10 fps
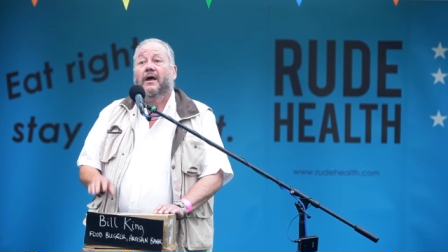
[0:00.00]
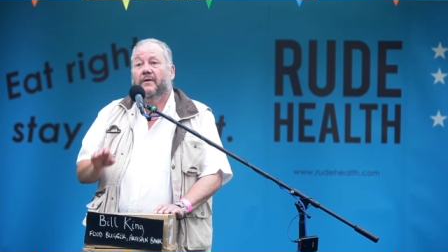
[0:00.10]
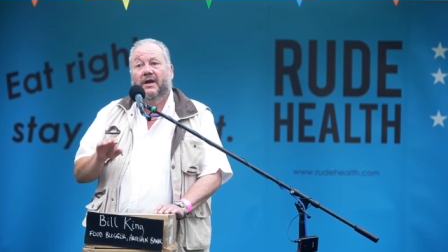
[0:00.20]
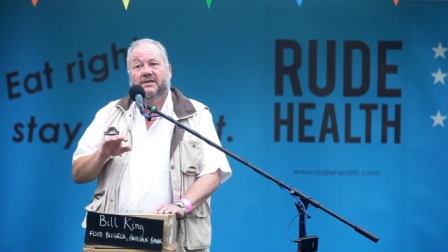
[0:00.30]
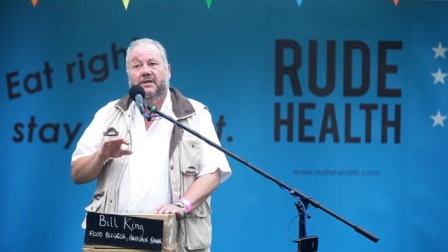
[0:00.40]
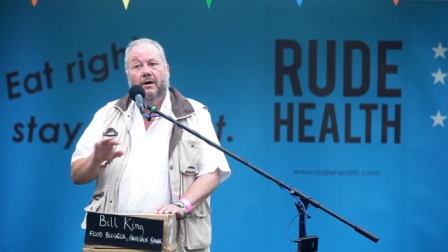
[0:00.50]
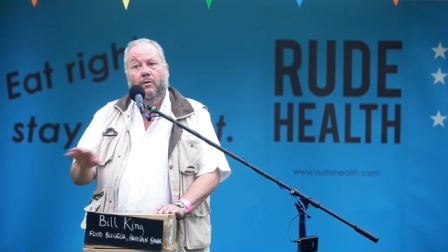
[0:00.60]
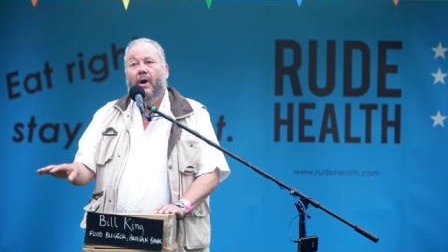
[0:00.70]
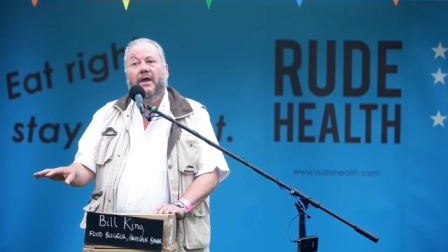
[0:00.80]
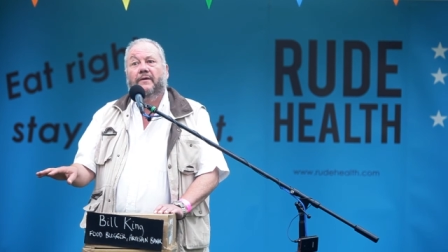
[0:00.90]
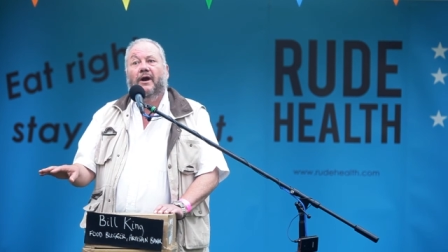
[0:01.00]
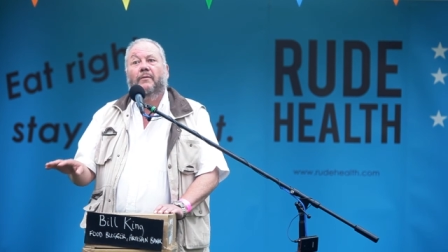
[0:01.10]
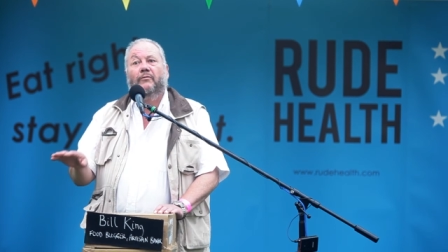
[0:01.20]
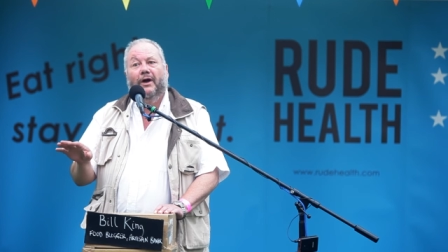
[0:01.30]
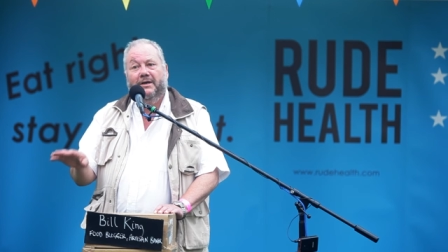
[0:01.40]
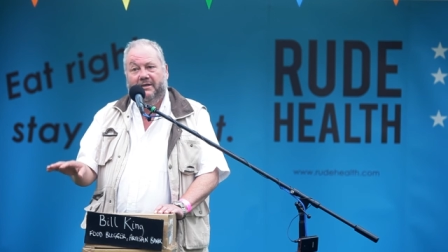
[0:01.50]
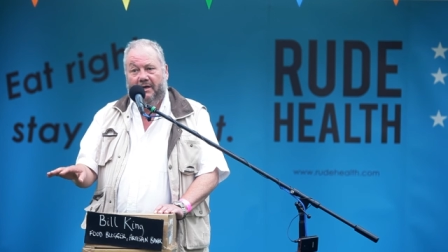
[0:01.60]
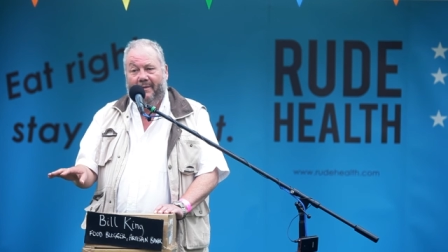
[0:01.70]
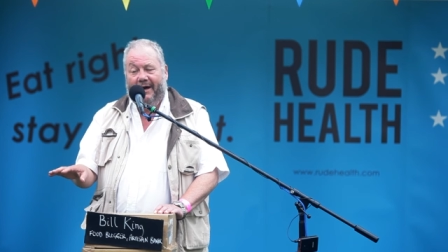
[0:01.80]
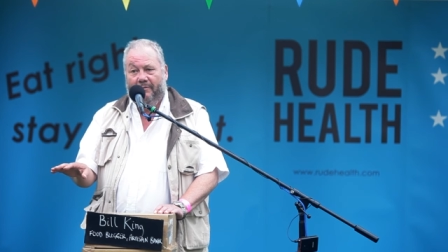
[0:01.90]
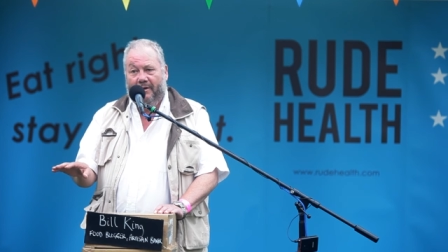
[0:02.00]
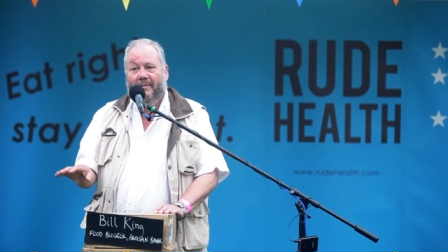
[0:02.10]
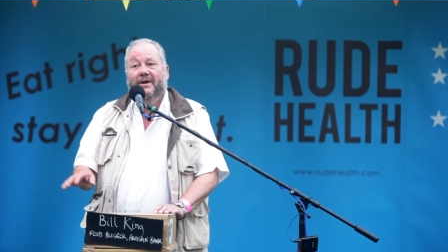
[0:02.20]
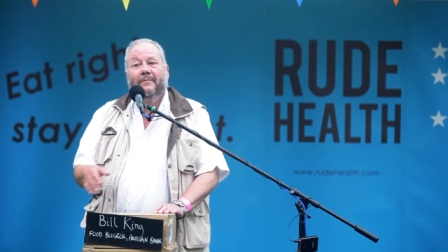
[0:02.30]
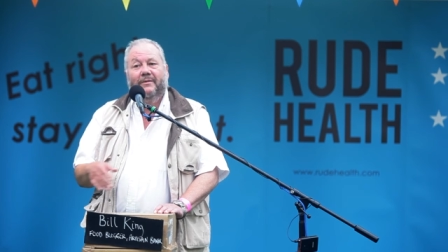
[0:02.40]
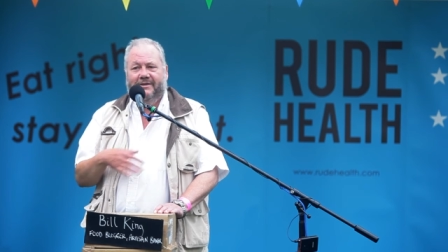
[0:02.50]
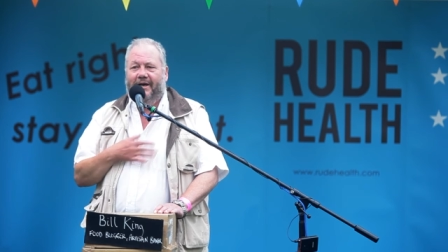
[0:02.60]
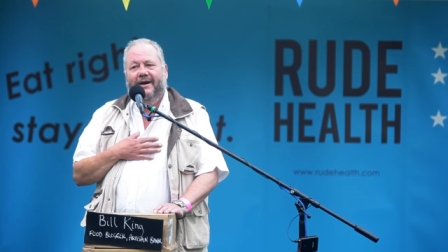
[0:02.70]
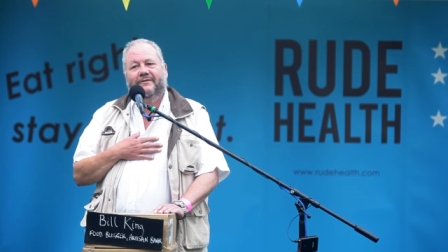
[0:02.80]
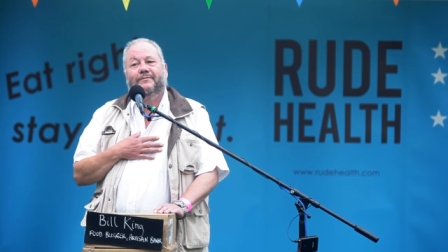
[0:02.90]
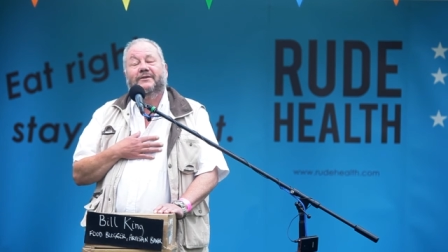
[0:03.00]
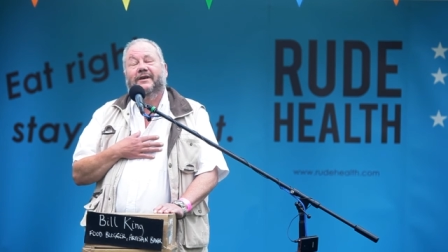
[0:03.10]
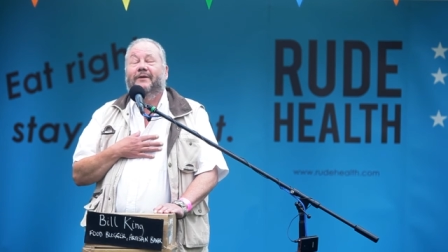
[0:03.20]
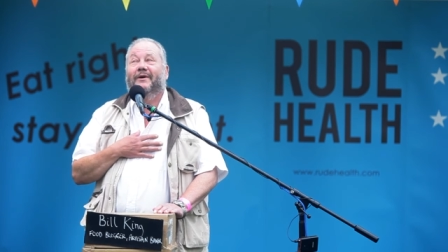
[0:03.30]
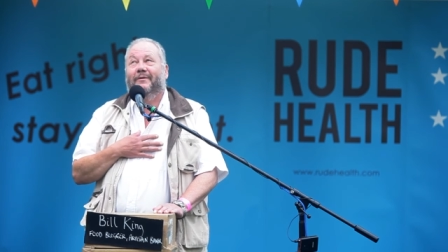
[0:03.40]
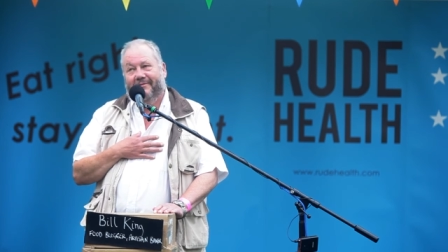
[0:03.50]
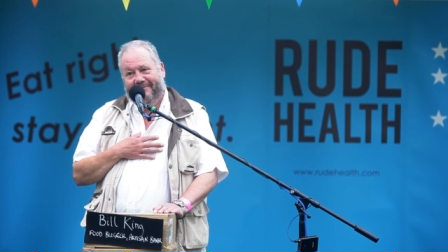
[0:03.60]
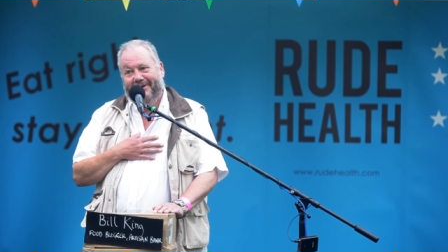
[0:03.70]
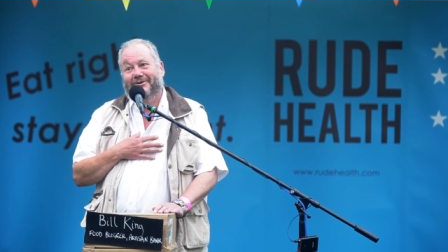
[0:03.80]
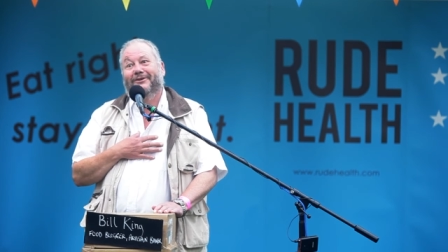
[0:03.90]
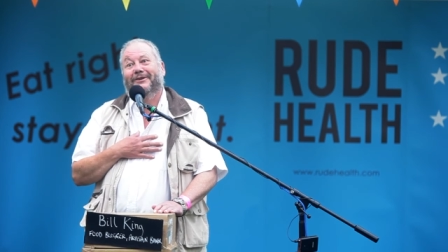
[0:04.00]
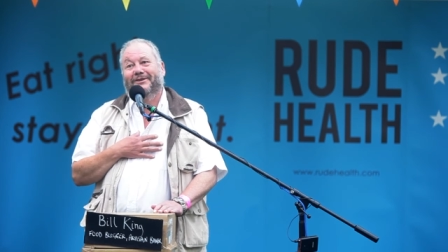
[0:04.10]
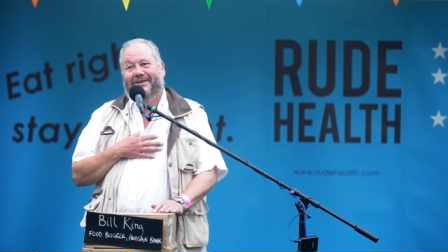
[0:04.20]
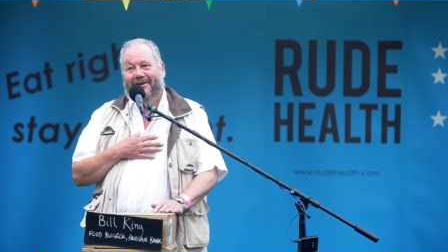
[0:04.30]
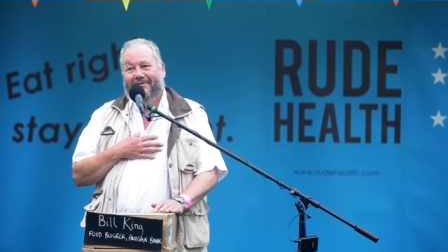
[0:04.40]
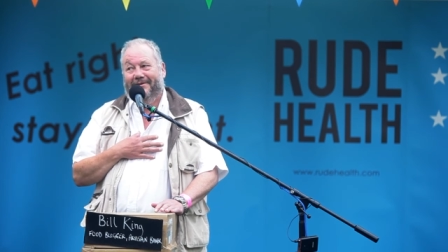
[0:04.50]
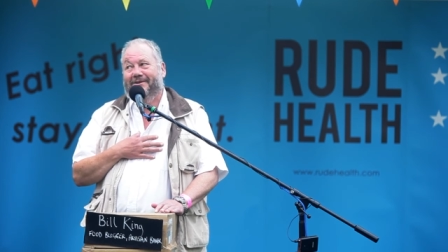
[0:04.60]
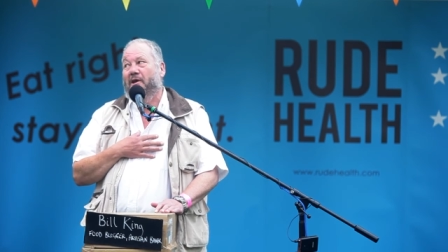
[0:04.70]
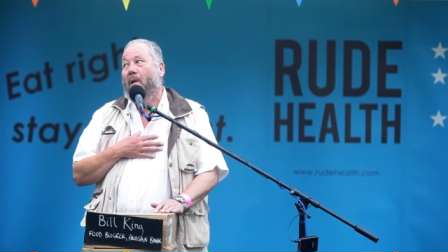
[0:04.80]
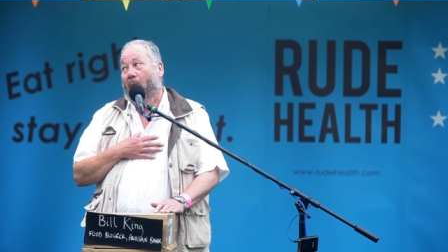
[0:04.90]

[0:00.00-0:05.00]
there is no way that I'm writing about them because I have to protect my professional integrity.